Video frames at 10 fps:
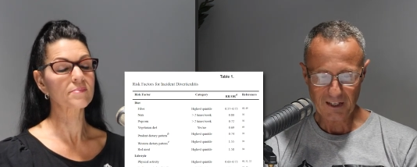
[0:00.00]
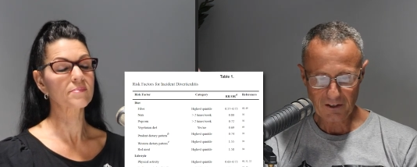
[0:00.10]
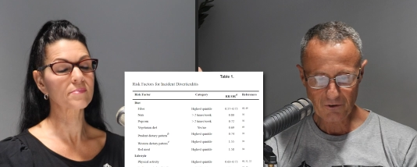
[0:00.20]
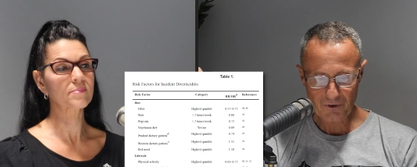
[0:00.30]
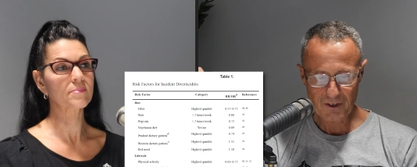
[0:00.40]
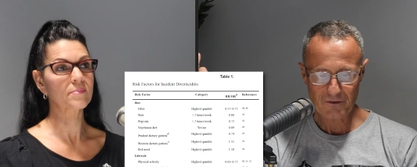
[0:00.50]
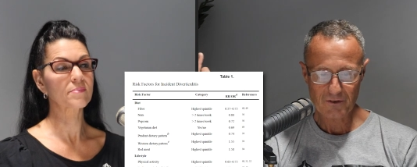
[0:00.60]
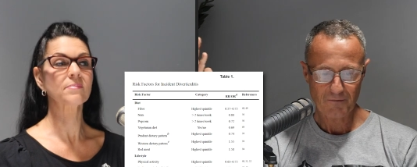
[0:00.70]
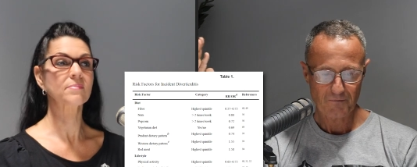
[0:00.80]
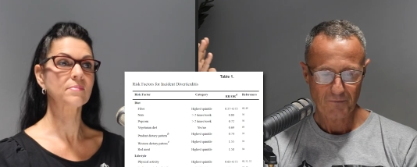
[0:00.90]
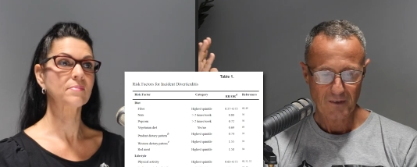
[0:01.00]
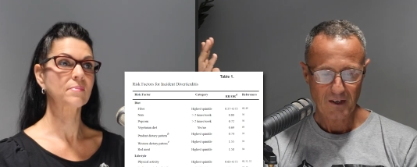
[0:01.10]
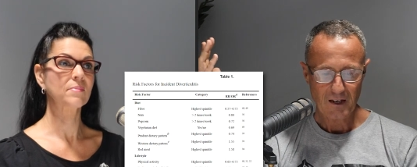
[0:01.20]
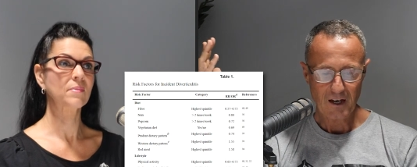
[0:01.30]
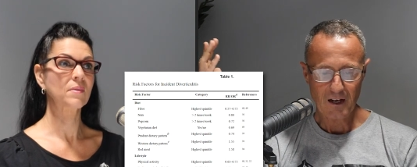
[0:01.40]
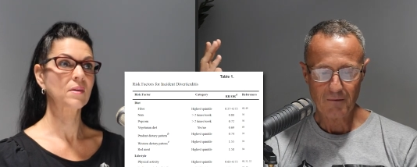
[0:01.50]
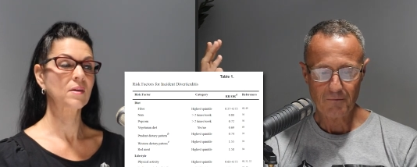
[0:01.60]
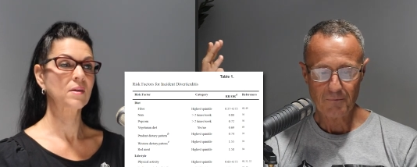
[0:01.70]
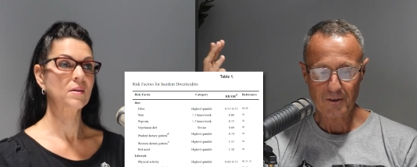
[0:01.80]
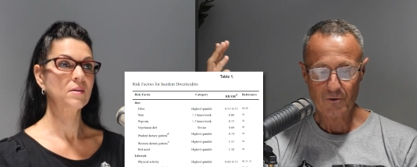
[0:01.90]
Speaker 1: increase. Mm.
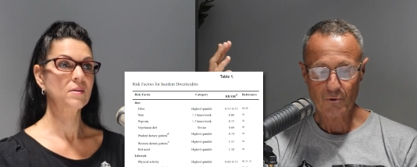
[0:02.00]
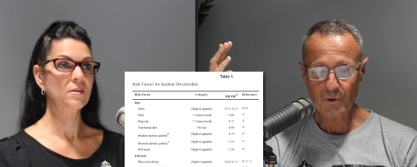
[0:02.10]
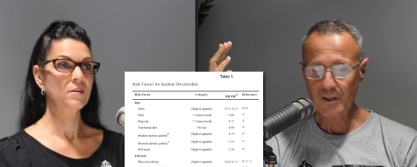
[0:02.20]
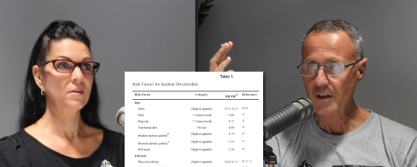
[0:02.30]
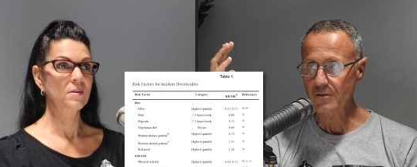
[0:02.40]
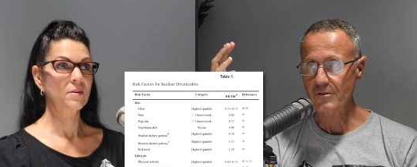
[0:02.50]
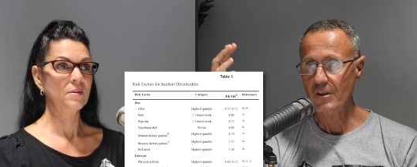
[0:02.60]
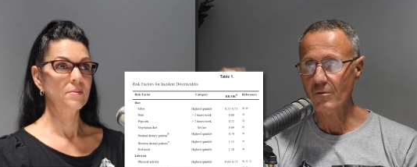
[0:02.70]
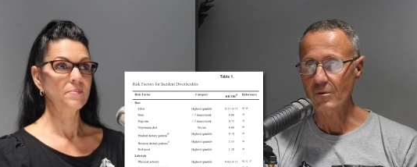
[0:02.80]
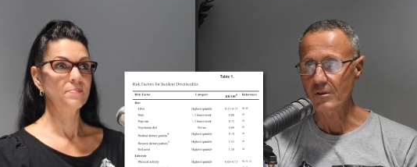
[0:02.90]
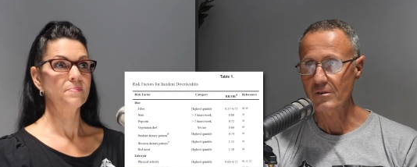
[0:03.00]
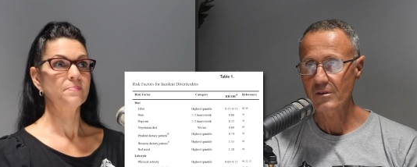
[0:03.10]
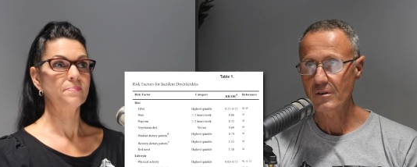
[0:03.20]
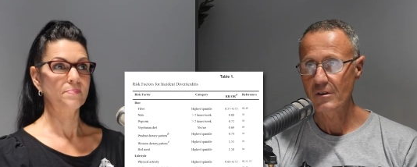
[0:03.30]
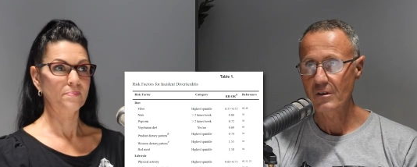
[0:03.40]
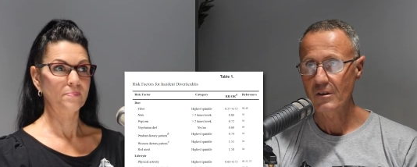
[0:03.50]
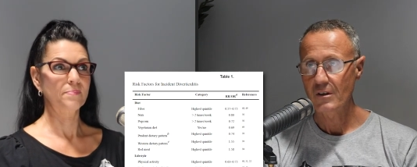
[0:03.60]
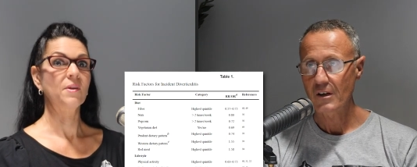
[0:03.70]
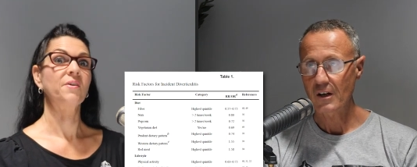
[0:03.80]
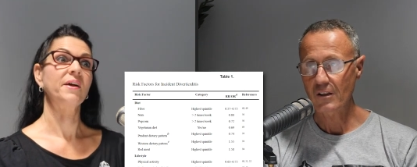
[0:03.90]
Um, and corticosteroids.
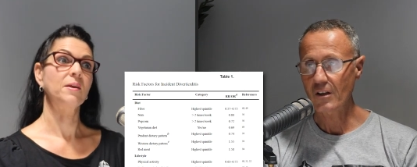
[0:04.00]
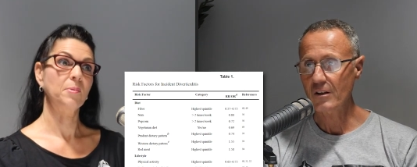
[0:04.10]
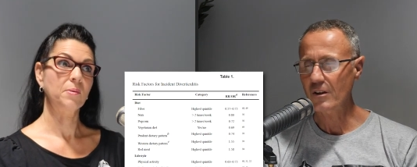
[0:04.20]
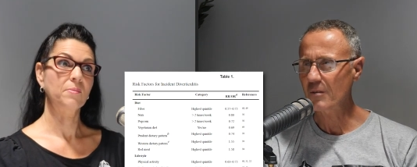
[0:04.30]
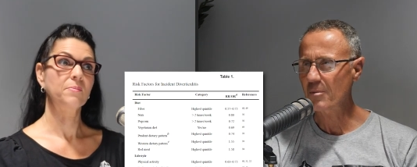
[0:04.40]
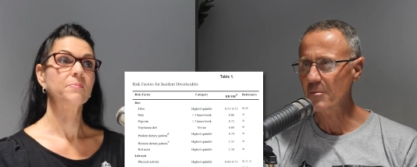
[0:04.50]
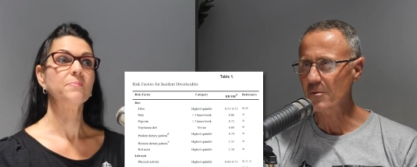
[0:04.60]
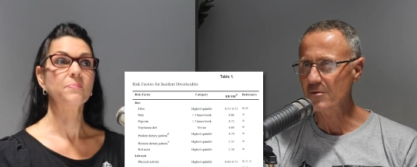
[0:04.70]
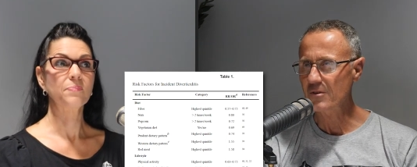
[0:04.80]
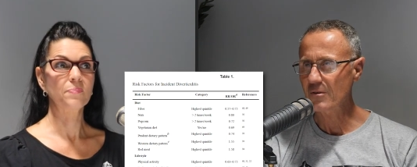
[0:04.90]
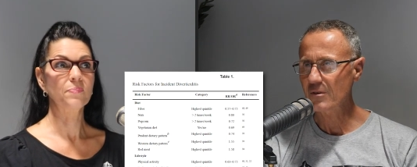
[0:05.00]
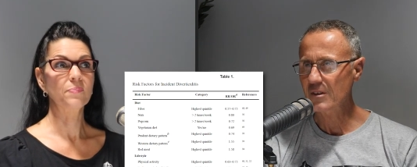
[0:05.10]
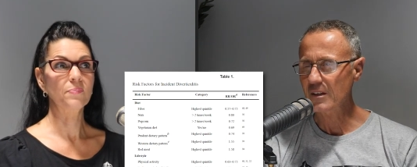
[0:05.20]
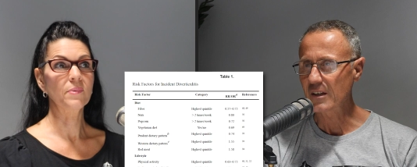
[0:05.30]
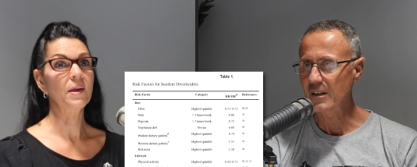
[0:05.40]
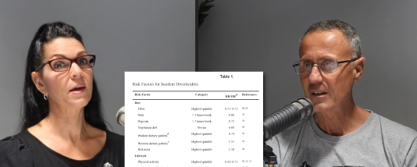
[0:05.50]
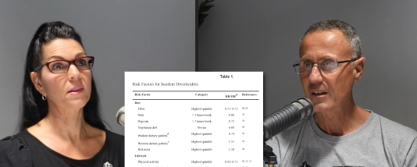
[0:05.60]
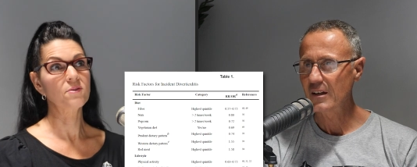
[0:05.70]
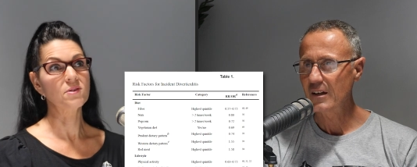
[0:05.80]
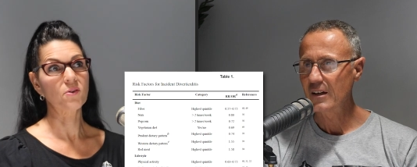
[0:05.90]
Oh, a lot, be... a lot of people on steroids, do not they?
Speaker 2: Yeah,
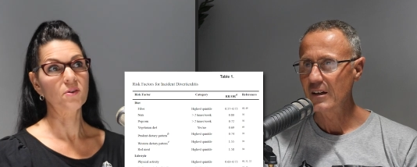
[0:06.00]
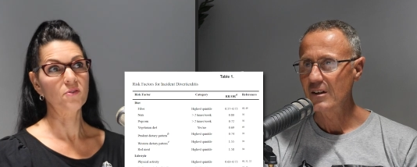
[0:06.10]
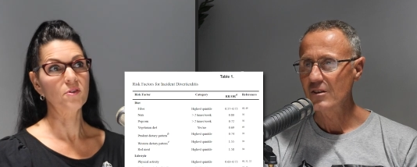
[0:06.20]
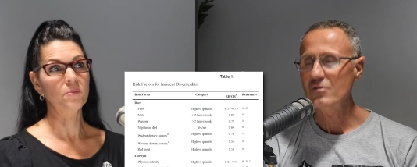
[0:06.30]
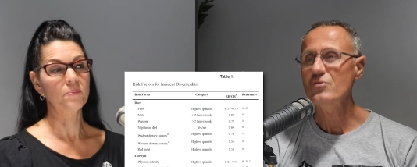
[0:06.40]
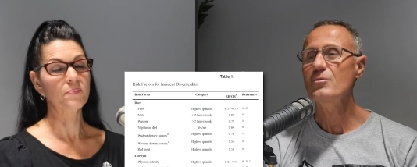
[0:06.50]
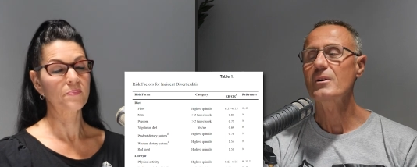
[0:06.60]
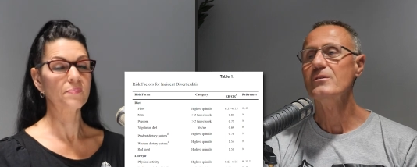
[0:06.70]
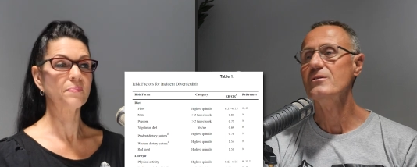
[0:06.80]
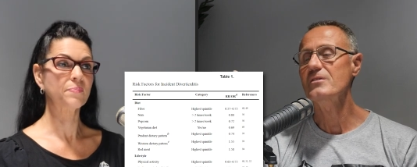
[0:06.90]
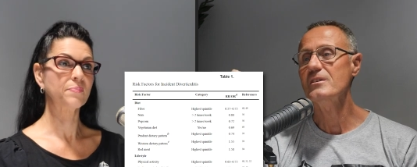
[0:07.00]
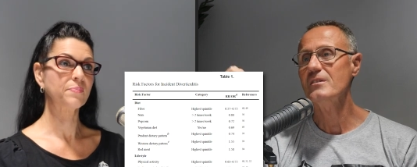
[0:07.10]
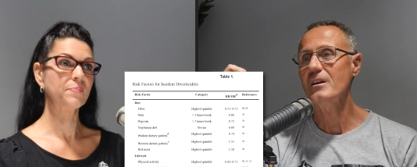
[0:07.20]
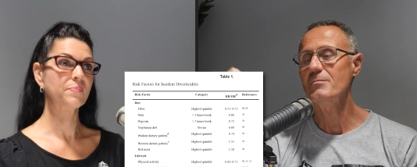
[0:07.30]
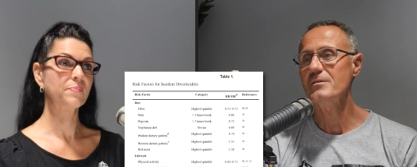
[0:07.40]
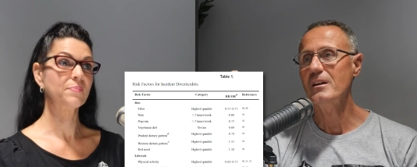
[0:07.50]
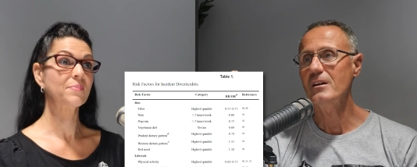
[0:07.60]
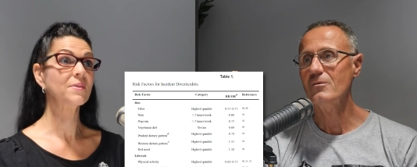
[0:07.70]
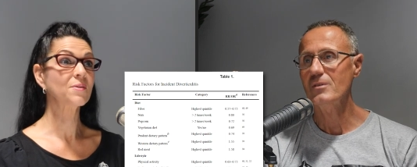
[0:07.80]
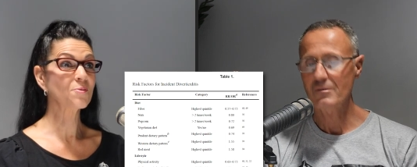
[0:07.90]
there is quite a few.
Speaker 1: 216%
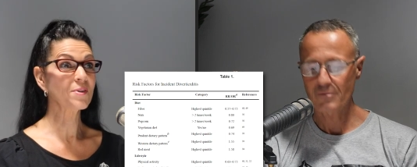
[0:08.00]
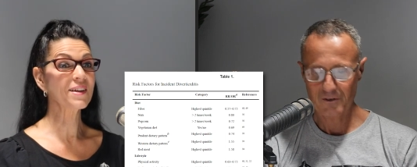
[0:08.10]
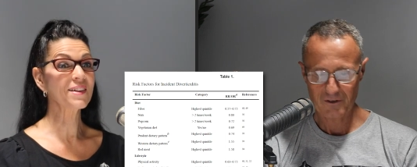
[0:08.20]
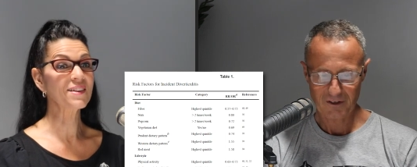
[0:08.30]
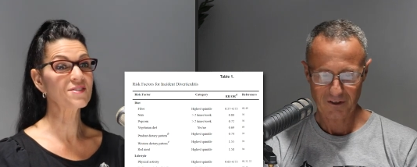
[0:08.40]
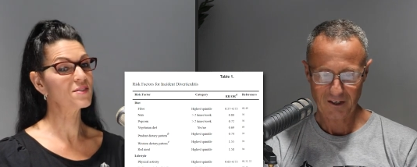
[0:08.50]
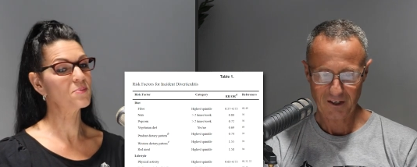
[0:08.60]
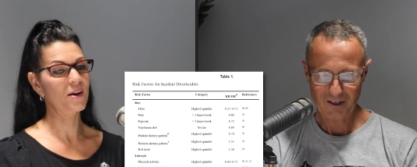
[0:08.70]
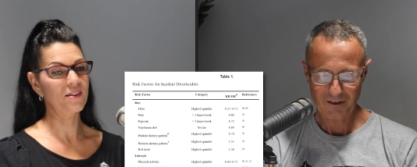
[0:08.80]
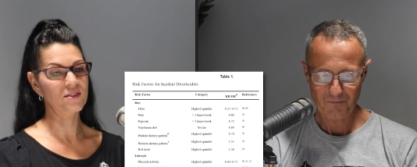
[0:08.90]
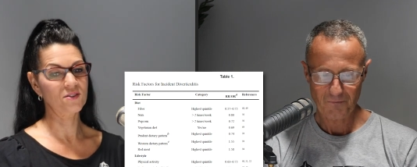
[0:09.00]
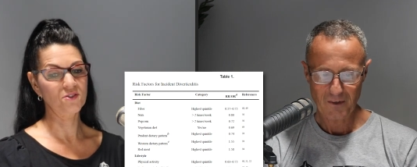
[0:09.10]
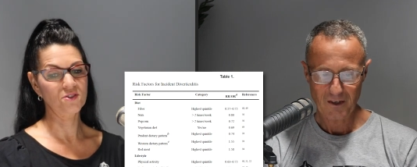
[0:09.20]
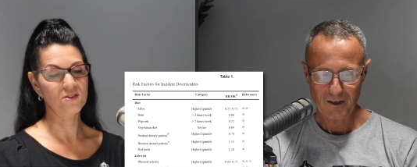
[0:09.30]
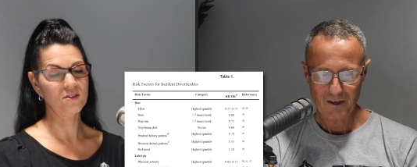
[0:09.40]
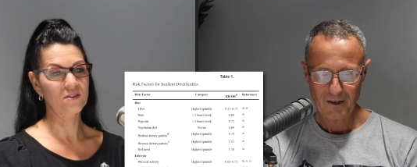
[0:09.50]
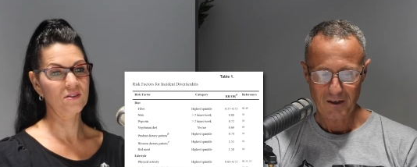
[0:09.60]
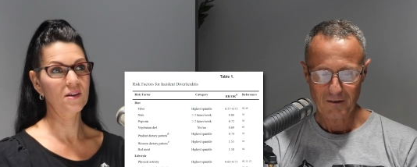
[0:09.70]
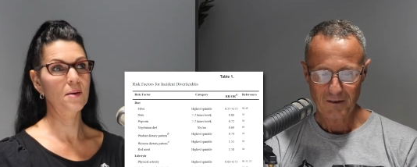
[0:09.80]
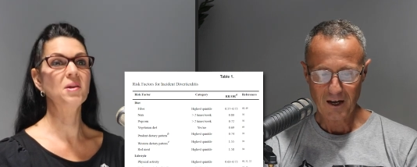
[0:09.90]
increase. Really? Risk. Gee, yeah. wow,
Speaker 2: that's huge, isn't it?
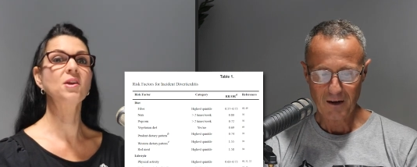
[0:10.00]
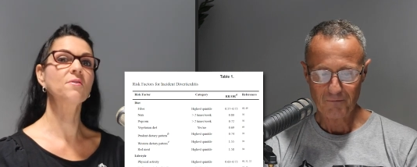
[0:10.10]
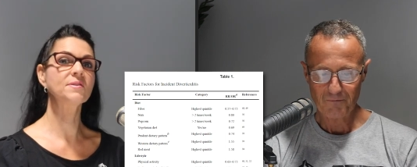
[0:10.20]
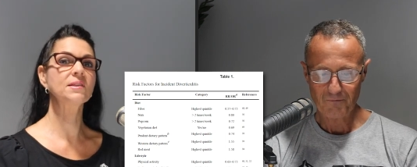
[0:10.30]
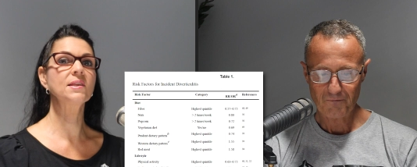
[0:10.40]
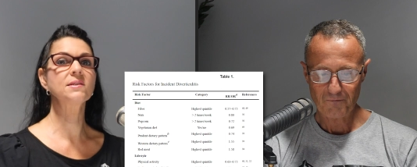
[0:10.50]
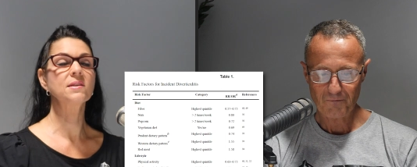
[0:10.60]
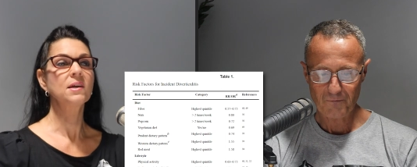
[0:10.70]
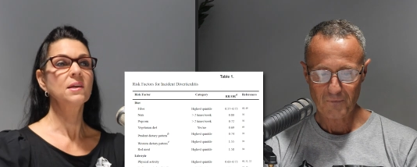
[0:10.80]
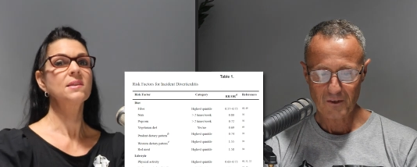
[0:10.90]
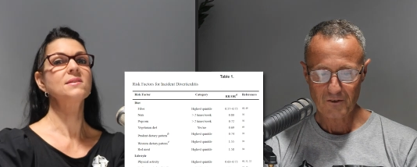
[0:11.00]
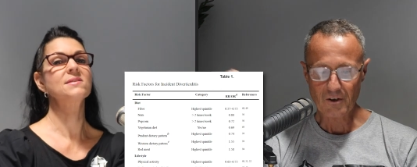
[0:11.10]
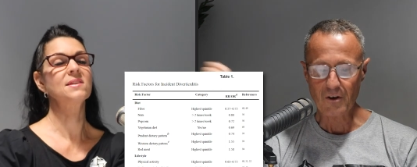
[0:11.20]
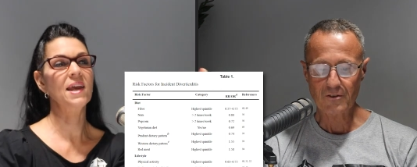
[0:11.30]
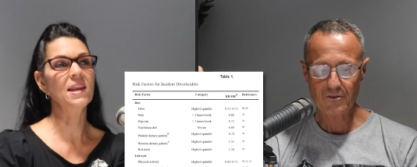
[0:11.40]
I mean, um, and obviously these this sorry,